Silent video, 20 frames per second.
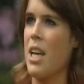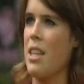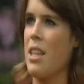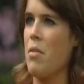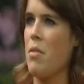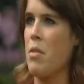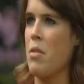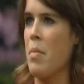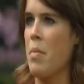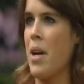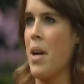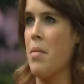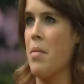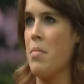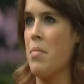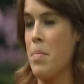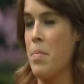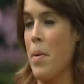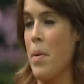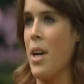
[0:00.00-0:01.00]
while
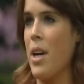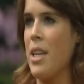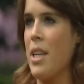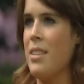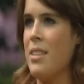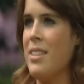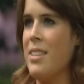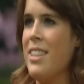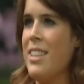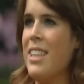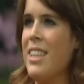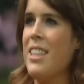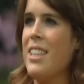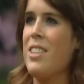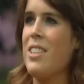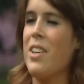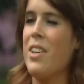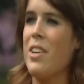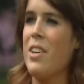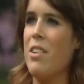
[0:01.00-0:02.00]
failing
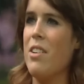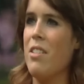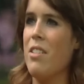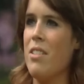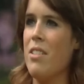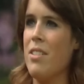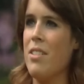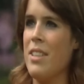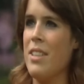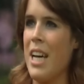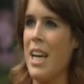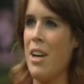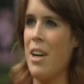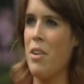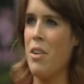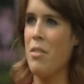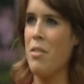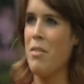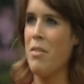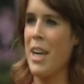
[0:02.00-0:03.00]
spectacularly. It's as
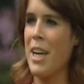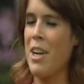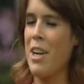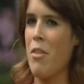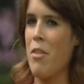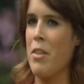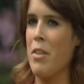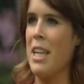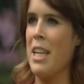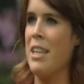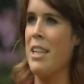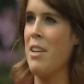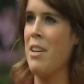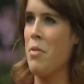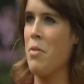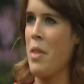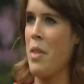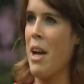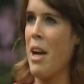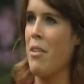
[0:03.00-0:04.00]
if they are stuck in
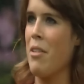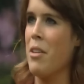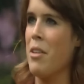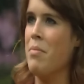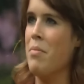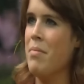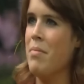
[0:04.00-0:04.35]
an endless